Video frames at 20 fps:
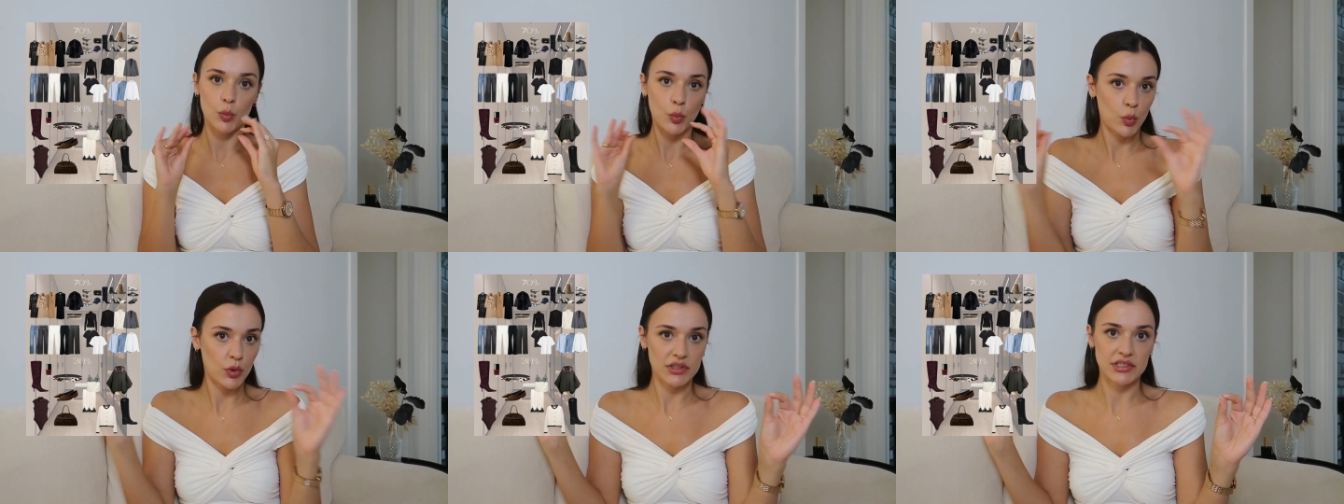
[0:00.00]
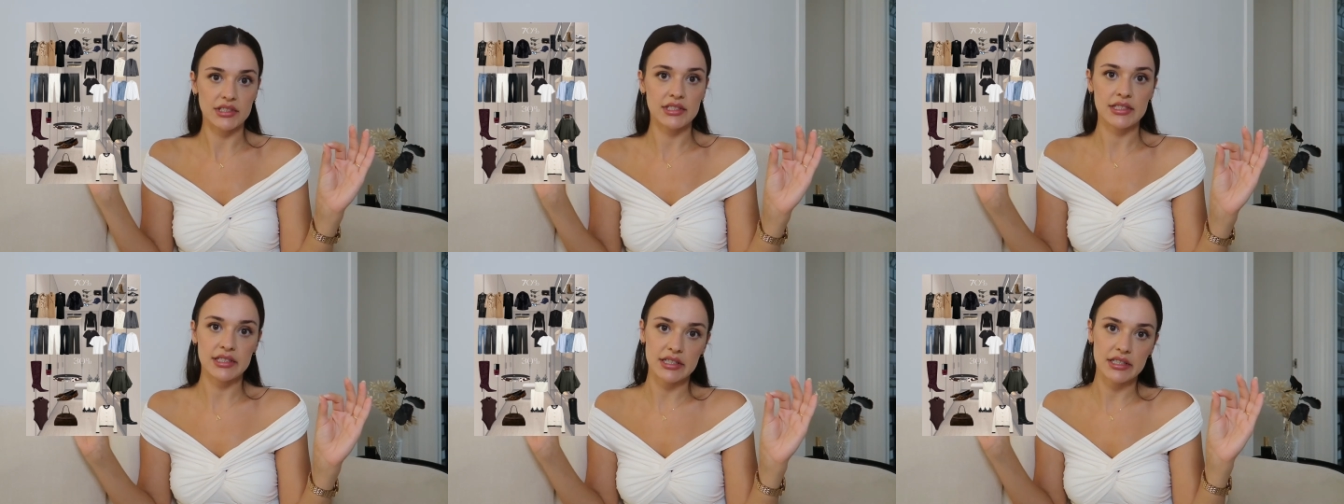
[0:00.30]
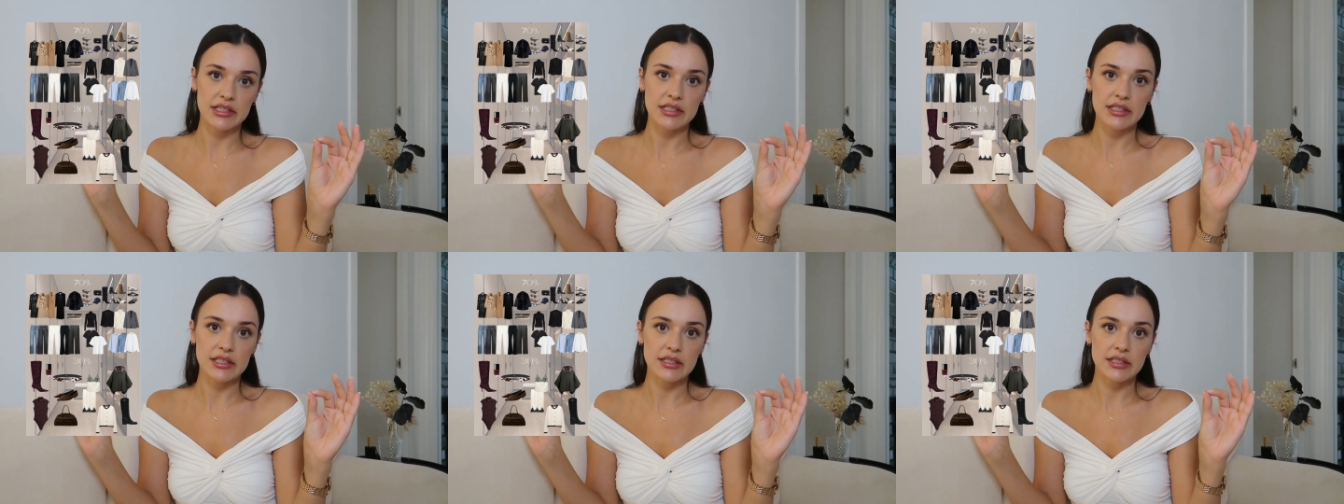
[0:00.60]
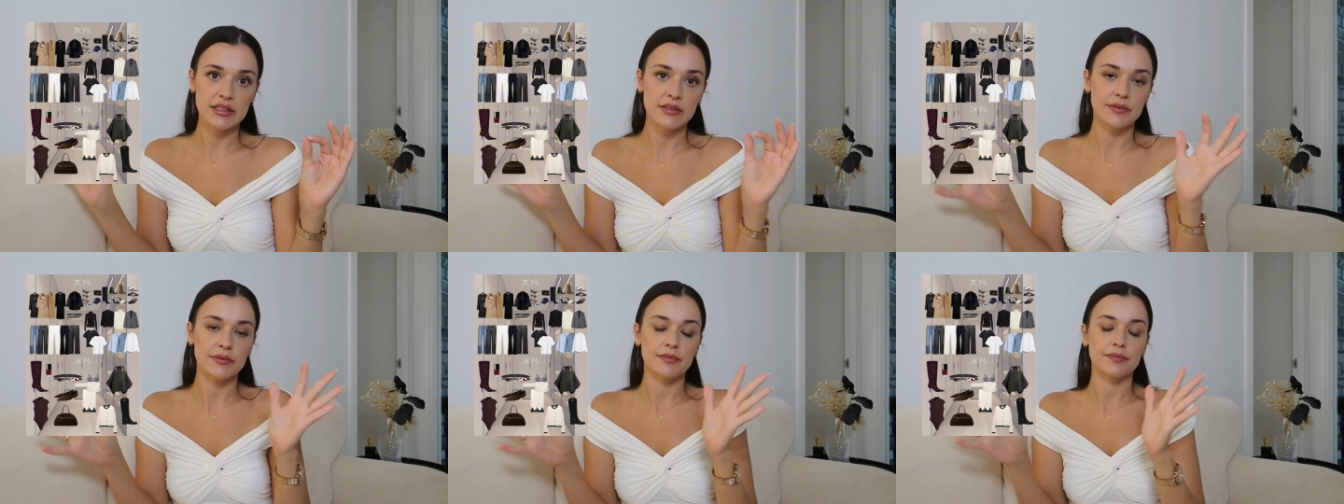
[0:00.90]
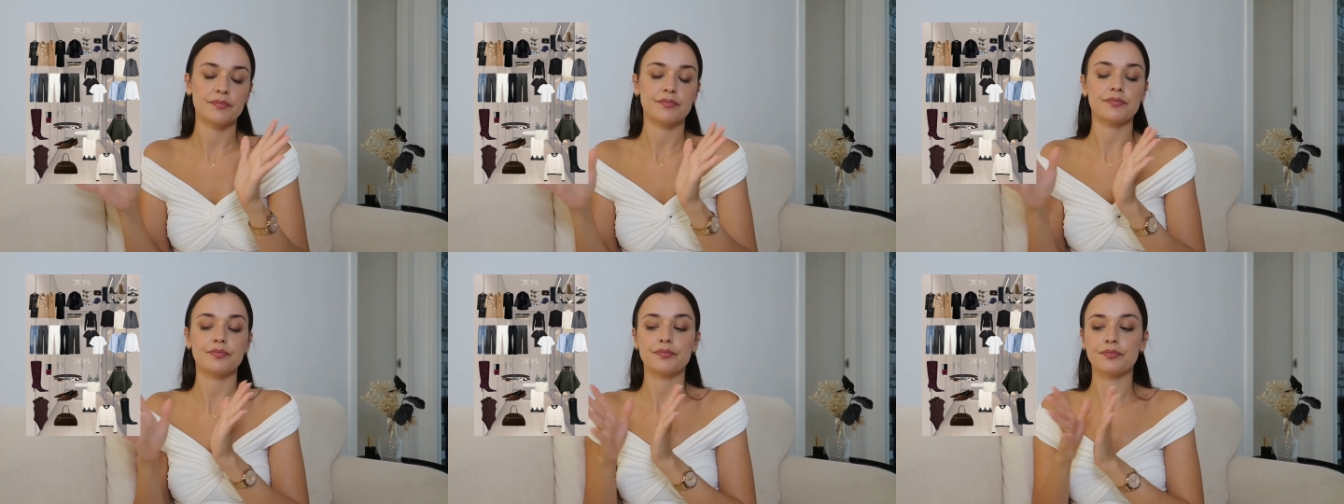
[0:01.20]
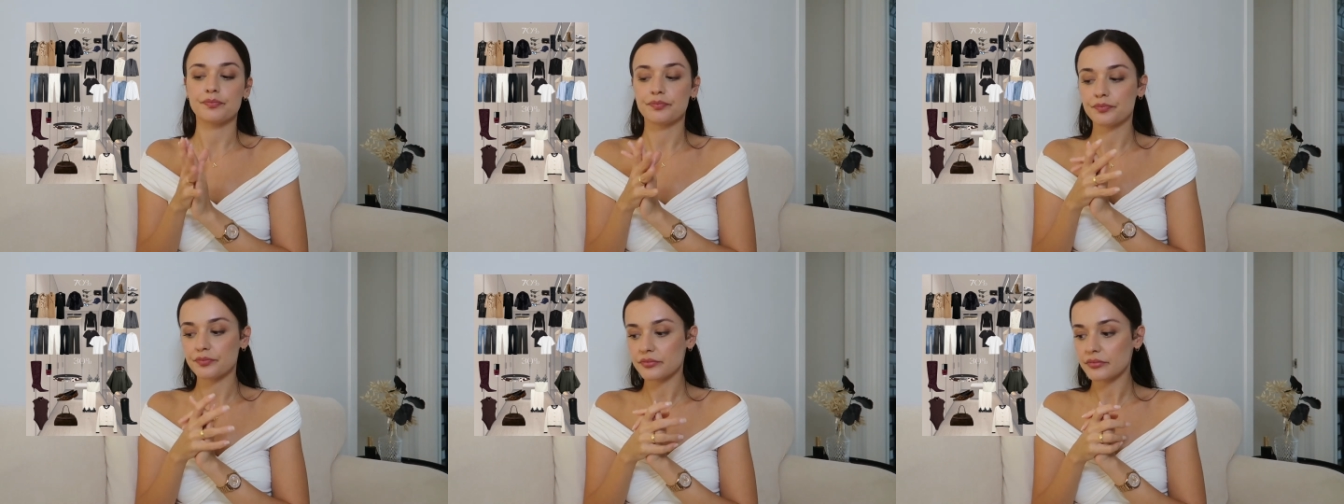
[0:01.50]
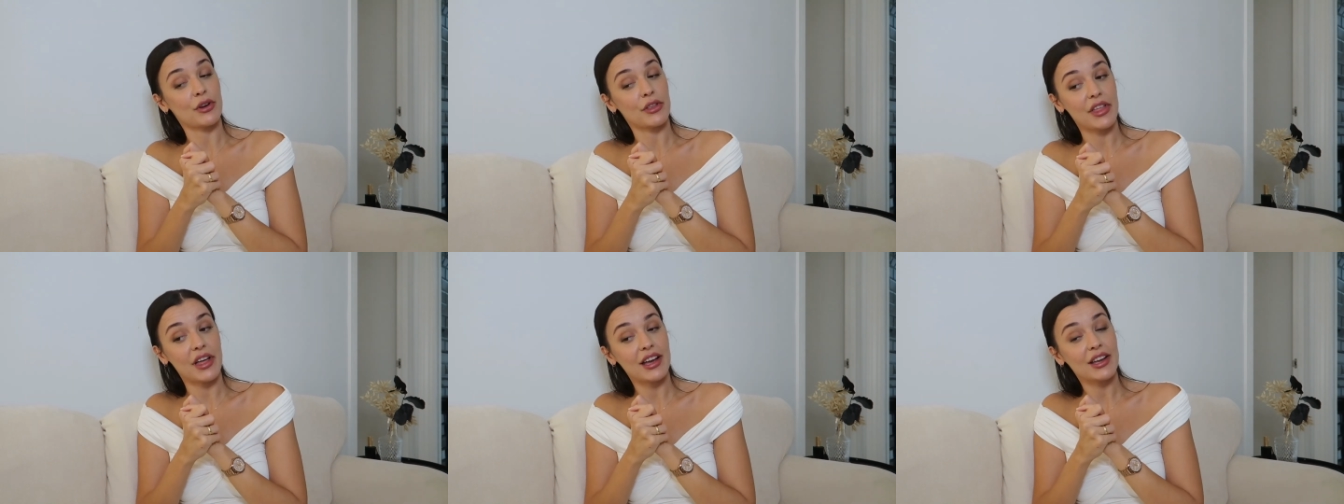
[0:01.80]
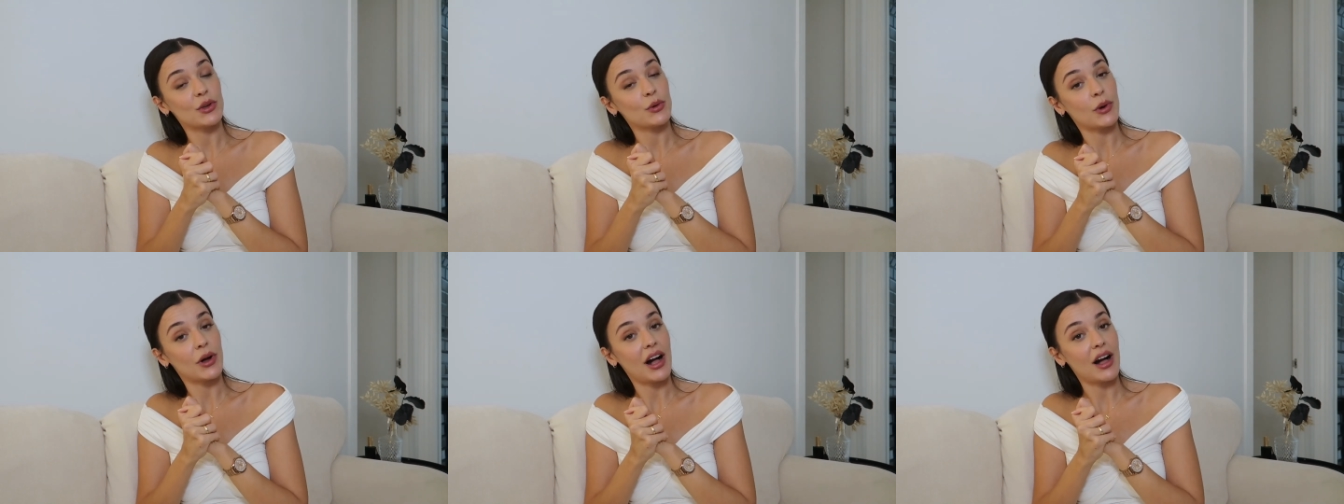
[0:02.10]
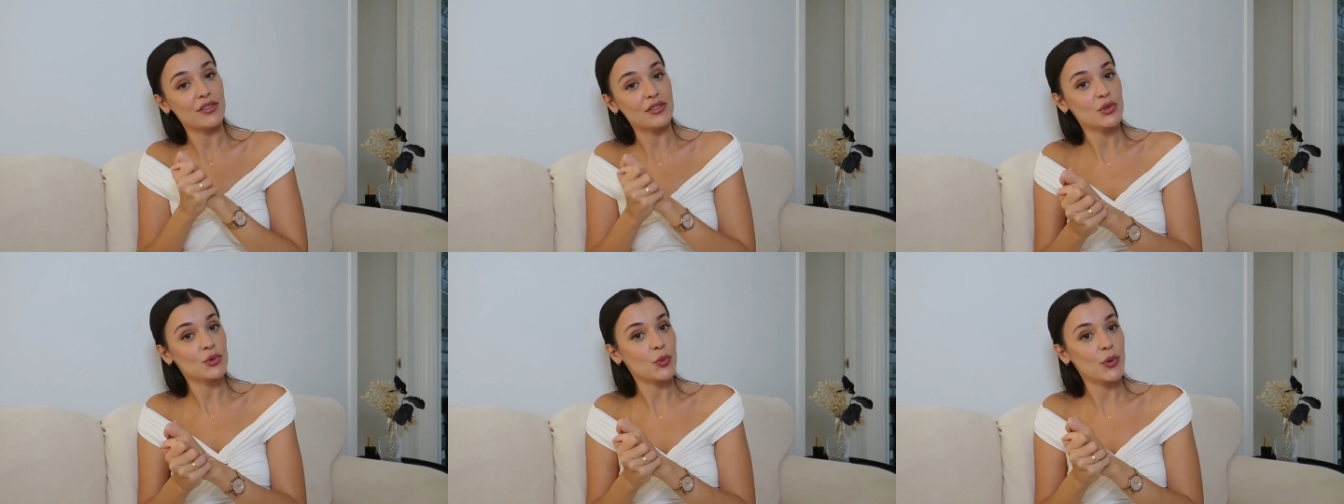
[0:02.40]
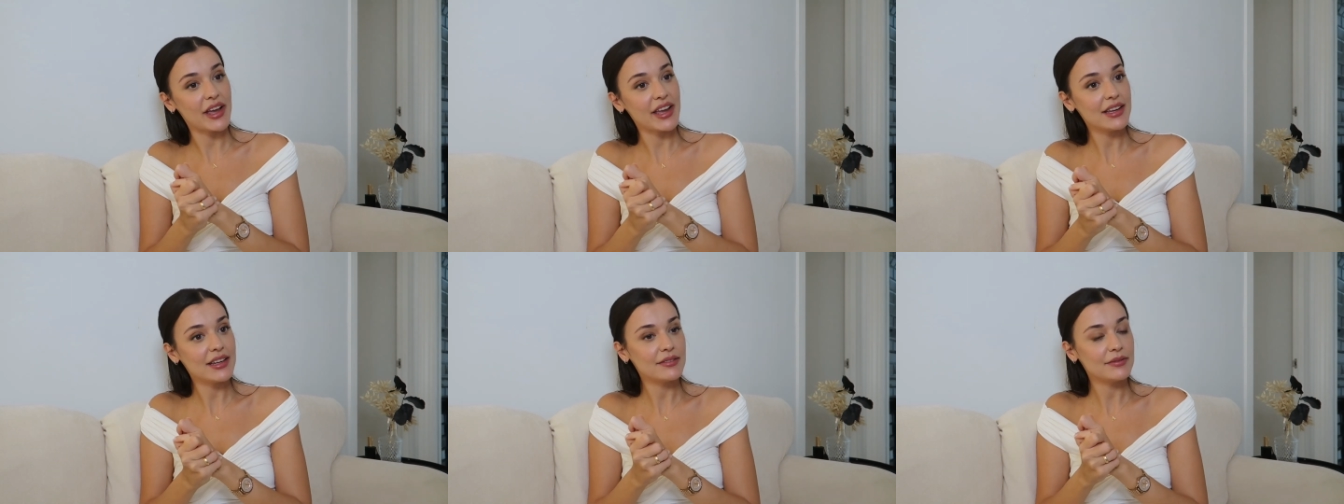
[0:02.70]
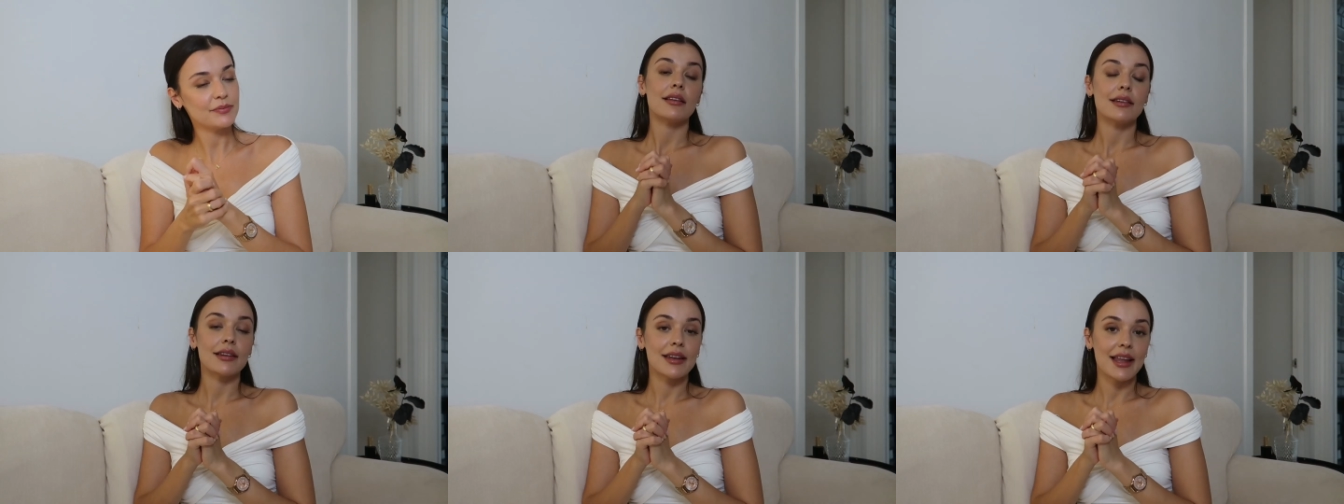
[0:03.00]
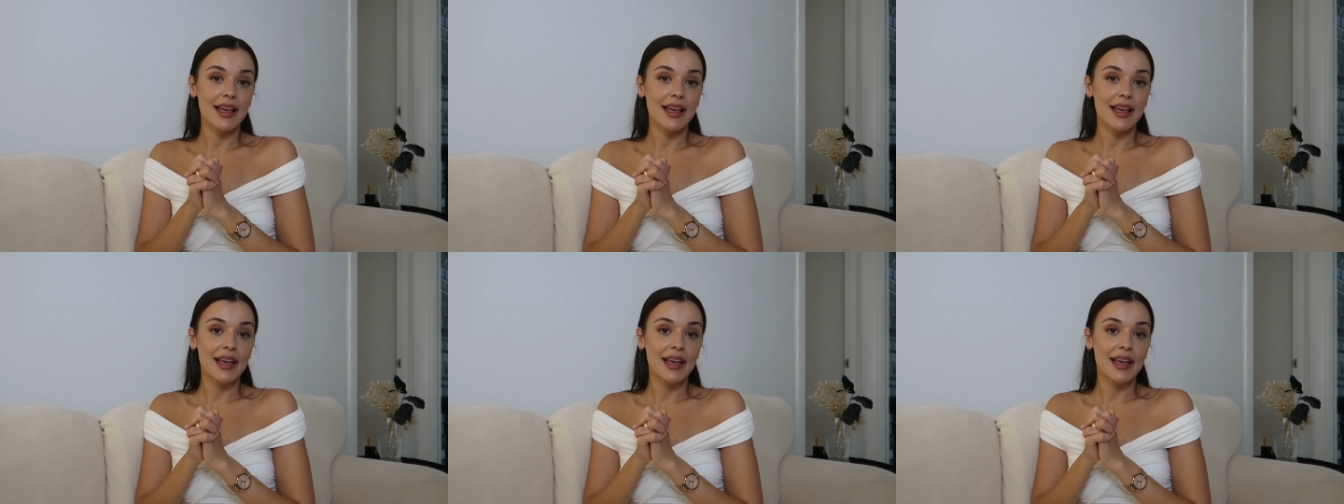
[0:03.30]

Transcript: wonders. For that, you will have to wait.